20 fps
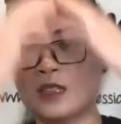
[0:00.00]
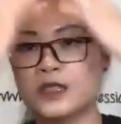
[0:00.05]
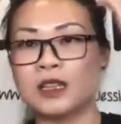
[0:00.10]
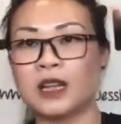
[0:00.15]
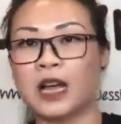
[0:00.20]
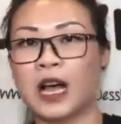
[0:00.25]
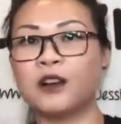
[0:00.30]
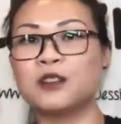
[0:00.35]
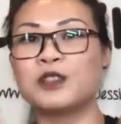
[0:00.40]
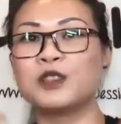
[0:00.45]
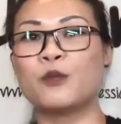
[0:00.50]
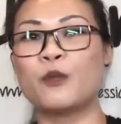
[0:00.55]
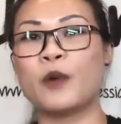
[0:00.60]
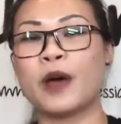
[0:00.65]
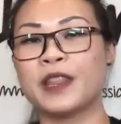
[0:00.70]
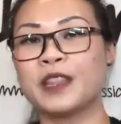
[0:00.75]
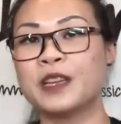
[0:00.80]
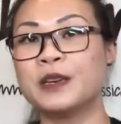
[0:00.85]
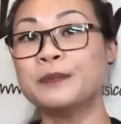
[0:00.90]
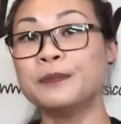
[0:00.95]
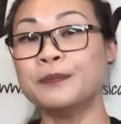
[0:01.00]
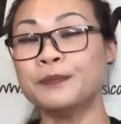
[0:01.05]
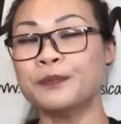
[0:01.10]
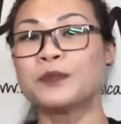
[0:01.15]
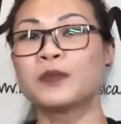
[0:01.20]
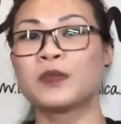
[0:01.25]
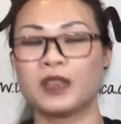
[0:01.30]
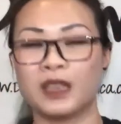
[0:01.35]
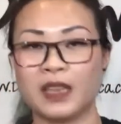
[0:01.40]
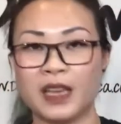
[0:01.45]
how to wear them.
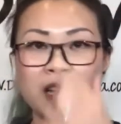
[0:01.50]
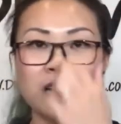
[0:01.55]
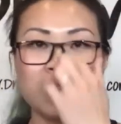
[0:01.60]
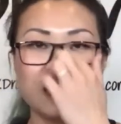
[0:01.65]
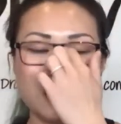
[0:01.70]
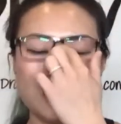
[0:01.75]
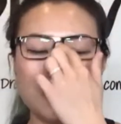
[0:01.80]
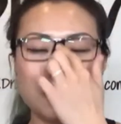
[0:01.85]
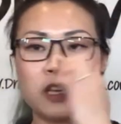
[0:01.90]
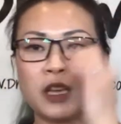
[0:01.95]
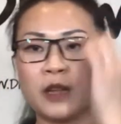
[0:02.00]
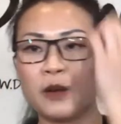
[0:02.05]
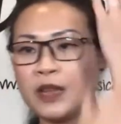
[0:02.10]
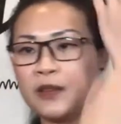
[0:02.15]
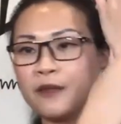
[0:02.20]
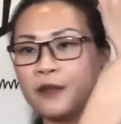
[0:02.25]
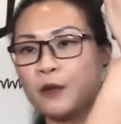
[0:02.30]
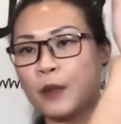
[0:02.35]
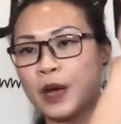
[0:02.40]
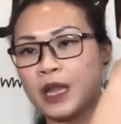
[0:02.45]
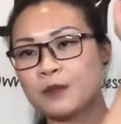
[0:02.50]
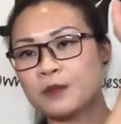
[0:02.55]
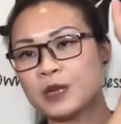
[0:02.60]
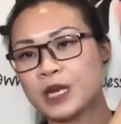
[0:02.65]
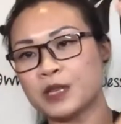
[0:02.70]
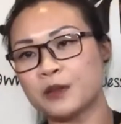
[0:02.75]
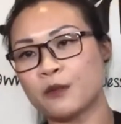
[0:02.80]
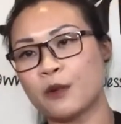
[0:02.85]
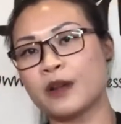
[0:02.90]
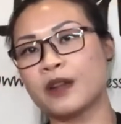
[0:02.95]
Yeah, you can even wear them
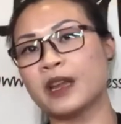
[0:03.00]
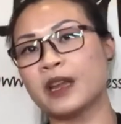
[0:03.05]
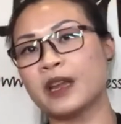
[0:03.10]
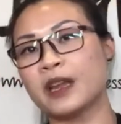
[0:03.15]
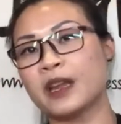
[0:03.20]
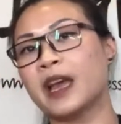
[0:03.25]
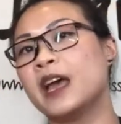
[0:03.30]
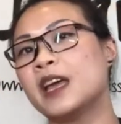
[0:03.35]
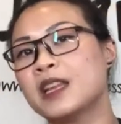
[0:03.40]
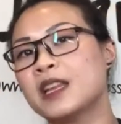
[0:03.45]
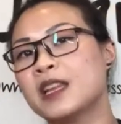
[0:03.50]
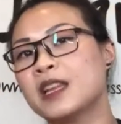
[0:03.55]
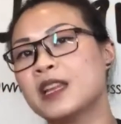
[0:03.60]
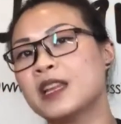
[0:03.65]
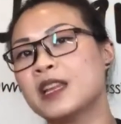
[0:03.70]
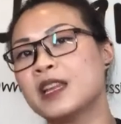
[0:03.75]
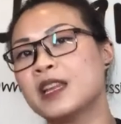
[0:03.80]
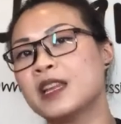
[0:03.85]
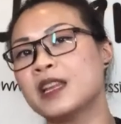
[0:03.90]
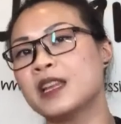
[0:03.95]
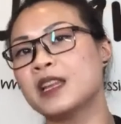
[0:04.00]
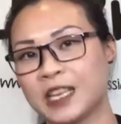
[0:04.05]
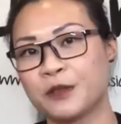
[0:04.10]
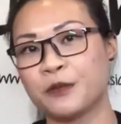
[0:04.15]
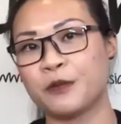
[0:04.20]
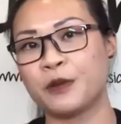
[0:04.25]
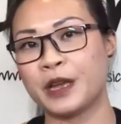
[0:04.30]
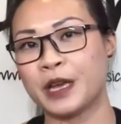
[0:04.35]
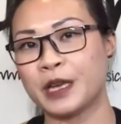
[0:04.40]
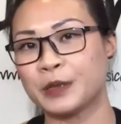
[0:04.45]
just around the hand
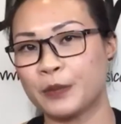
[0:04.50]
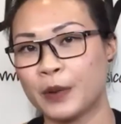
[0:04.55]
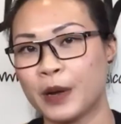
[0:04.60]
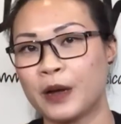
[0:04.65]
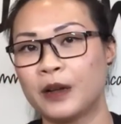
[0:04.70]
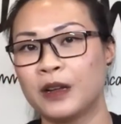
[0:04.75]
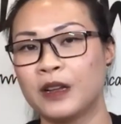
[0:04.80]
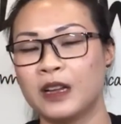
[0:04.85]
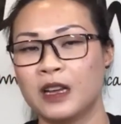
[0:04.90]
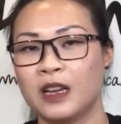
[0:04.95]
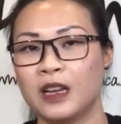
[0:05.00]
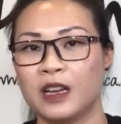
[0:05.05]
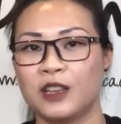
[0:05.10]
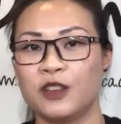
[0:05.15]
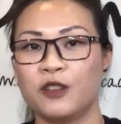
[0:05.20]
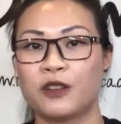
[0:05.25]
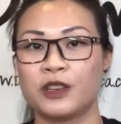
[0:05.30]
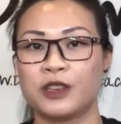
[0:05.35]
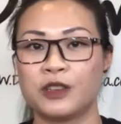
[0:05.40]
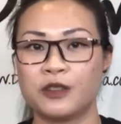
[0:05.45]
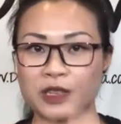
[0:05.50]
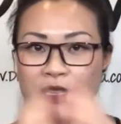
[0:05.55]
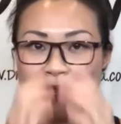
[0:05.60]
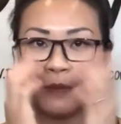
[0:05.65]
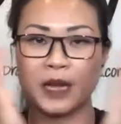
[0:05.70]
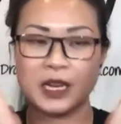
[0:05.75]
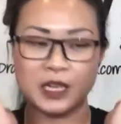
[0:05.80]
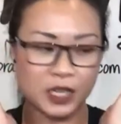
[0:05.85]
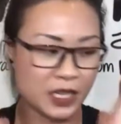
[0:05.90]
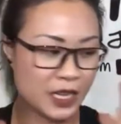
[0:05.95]
accessory as well. You could use them
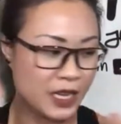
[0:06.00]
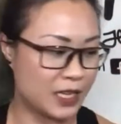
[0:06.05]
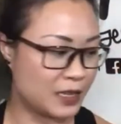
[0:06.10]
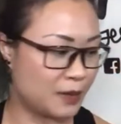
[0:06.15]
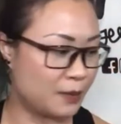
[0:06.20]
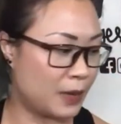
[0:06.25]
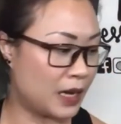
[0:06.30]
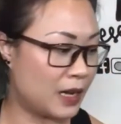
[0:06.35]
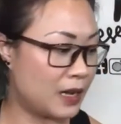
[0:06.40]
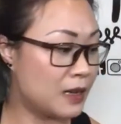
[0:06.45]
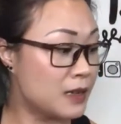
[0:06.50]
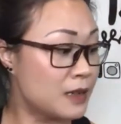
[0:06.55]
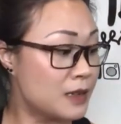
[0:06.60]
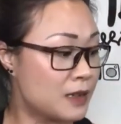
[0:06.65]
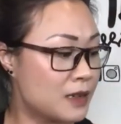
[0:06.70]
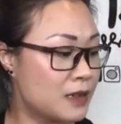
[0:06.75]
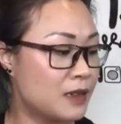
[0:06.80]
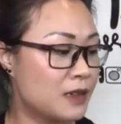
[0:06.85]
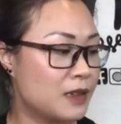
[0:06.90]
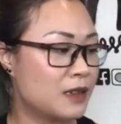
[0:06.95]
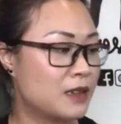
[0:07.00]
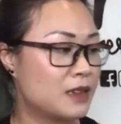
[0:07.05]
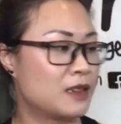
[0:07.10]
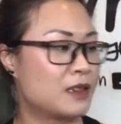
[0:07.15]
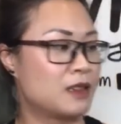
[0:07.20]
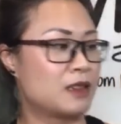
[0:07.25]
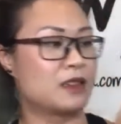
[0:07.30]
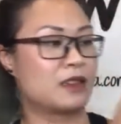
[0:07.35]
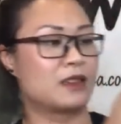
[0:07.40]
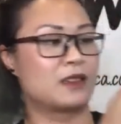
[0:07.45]
actually as a mask.
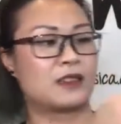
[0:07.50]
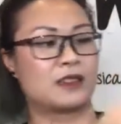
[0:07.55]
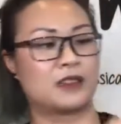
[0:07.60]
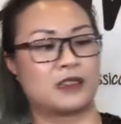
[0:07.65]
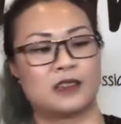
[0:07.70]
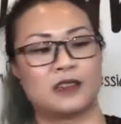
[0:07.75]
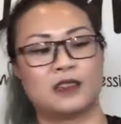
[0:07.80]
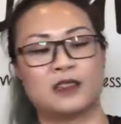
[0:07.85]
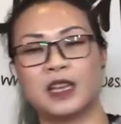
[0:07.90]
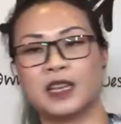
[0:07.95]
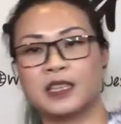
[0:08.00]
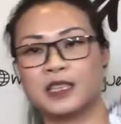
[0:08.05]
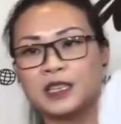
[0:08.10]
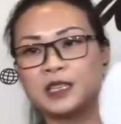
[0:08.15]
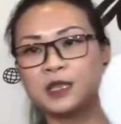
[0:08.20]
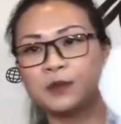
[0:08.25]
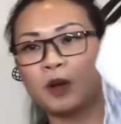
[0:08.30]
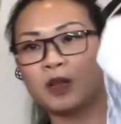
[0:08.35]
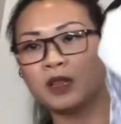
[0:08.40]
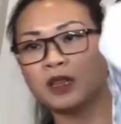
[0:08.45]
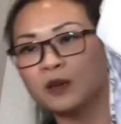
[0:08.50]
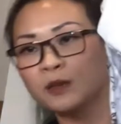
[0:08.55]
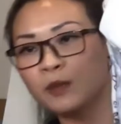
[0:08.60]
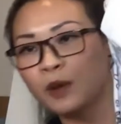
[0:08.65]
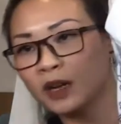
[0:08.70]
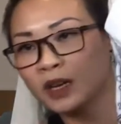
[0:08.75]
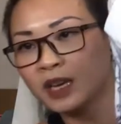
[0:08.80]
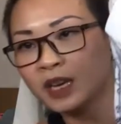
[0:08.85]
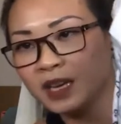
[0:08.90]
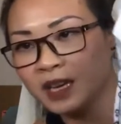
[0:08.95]
There's a small little
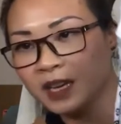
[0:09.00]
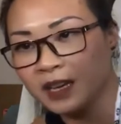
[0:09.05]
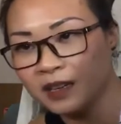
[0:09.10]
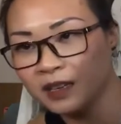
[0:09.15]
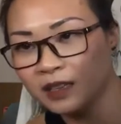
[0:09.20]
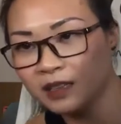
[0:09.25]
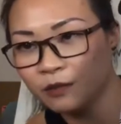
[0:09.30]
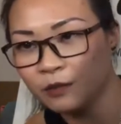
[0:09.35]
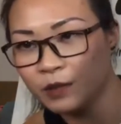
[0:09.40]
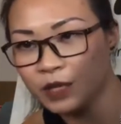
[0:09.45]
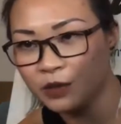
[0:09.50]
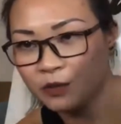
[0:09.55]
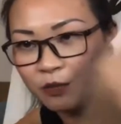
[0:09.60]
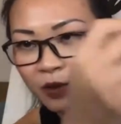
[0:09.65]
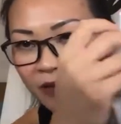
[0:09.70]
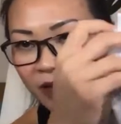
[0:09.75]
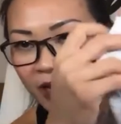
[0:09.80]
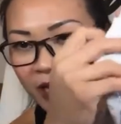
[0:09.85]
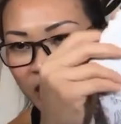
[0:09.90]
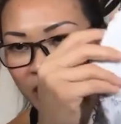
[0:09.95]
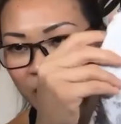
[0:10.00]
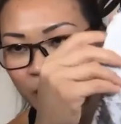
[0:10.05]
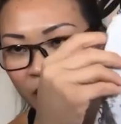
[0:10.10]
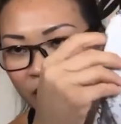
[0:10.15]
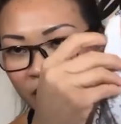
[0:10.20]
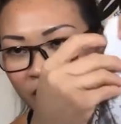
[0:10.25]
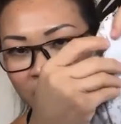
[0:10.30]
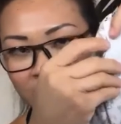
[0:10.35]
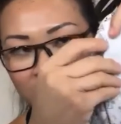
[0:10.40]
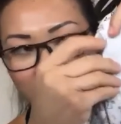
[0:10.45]
pocket here, which we've actually put
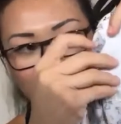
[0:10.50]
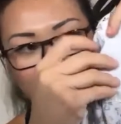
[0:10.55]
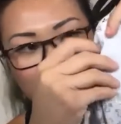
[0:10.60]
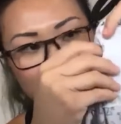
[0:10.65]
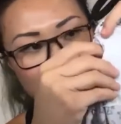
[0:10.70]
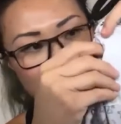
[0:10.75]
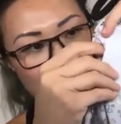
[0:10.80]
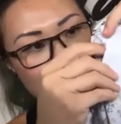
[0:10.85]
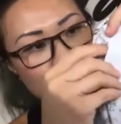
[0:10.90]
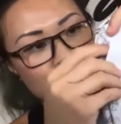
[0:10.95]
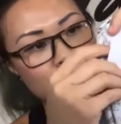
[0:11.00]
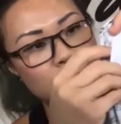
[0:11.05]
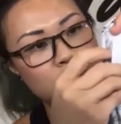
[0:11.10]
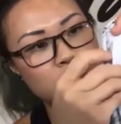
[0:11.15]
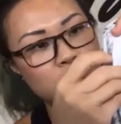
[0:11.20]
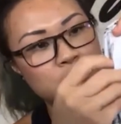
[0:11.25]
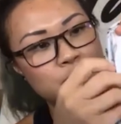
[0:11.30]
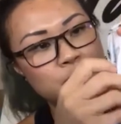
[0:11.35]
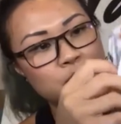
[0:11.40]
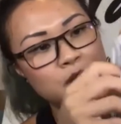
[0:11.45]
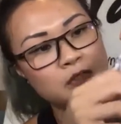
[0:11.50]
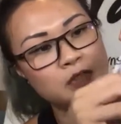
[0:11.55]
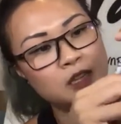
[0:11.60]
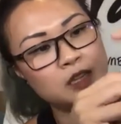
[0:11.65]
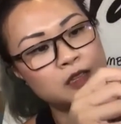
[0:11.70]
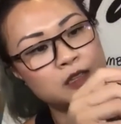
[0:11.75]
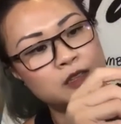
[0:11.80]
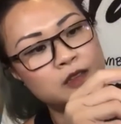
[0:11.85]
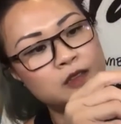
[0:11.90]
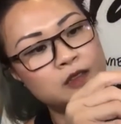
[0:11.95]
in the
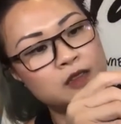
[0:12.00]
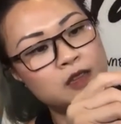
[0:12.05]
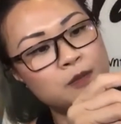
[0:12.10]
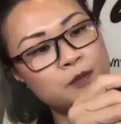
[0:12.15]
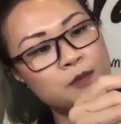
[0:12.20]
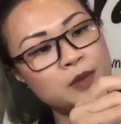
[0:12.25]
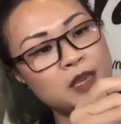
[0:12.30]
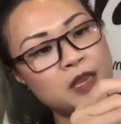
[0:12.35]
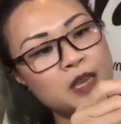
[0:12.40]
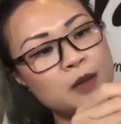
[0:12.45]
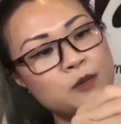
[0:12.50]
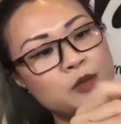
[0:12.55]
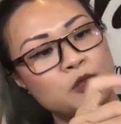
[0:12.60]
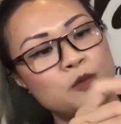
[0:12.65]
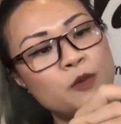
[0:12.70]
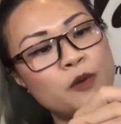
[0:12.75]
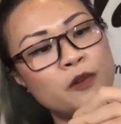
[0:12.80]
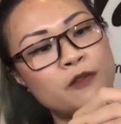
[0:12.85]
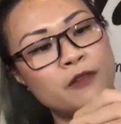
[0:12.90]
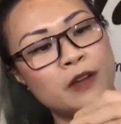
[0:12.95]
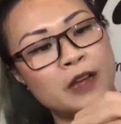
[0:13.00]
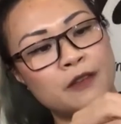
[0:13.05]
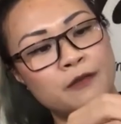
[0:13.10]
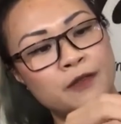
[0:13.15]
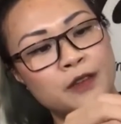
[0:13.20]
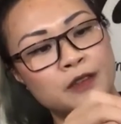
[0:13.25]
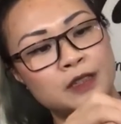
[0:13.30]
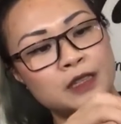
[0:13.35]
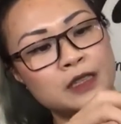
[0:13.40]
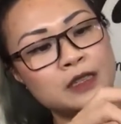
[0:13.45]
PM 2.5
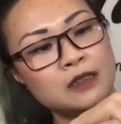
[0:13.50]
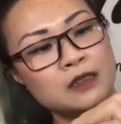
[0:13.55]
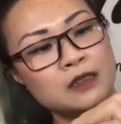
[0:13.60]
filter.